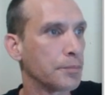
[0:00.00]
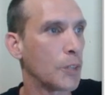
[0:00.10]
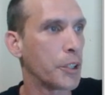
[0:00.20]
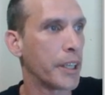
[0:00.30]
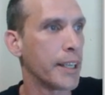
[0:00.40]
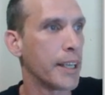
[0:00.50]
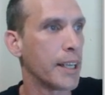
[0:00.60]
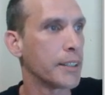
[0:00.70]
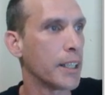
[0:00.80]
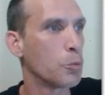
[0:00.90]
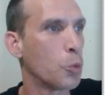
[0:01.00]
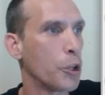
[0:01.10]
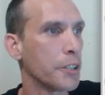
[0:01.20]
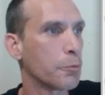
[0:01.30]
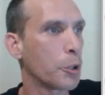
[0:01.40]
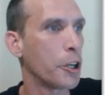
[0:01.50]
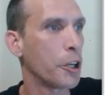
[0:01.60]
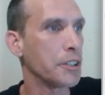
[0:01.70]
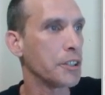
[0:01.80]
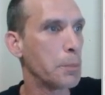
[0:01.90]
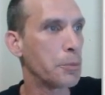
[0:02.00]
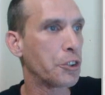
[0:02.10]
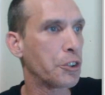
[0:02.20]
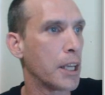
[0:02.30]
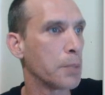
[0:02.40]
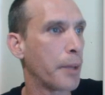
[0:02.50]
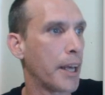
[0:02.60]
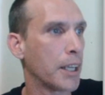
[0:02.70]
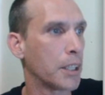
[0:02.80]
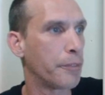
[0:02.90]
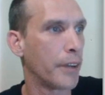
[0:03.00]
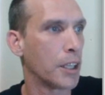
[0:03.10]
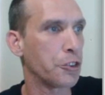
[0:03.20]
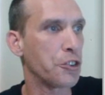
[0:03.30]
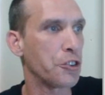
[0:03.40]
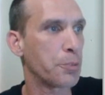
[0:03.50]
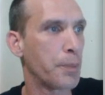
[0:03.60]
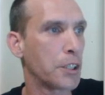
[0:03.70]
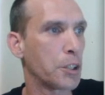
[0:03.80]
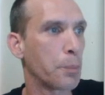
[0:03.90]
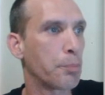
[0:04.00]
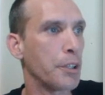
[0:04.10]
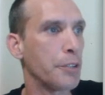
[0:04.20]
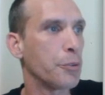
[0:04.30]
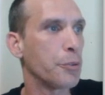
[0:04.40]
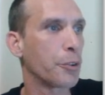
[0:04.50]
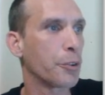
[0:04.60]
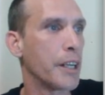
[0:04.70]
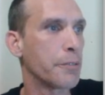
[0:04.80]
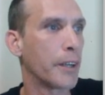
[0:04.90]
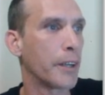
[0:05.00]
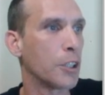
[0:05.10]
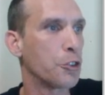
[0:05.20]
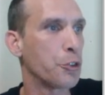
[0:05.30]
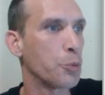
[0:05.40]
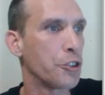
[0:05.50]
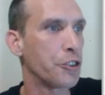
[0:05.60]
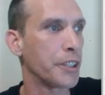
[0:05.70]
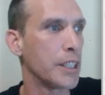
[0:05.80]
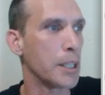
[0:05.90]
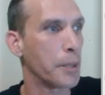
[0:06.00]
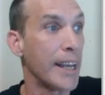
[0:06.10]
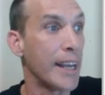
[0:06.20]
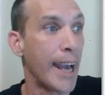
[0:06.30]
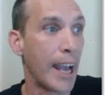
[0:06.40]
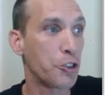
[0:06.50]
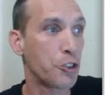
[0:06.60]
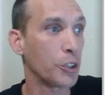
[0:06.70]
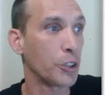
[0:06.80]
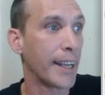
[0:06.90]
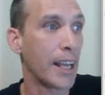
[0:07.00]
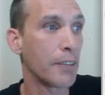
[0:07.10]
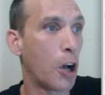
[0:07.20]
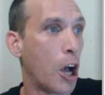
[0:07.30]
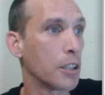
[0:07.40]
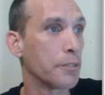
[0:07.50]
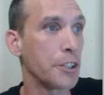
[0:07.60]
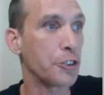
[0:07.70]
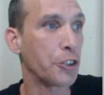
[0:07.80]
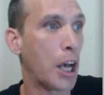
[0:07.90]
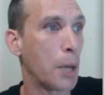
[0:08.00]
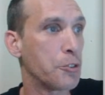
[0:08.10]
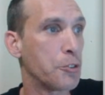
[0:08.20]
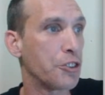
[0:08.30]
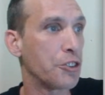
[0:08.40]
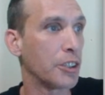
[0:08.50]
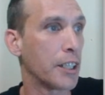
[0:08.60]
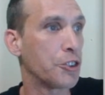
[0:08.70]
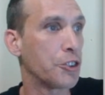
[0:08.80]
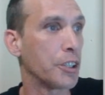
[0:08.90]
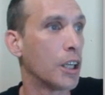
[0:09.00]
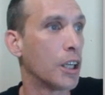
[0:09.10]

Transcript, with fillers: Okay, and then warning regarding deep scan backup files. Inspect the preview for any files you wish to keep. Actually, I have all of these options selected.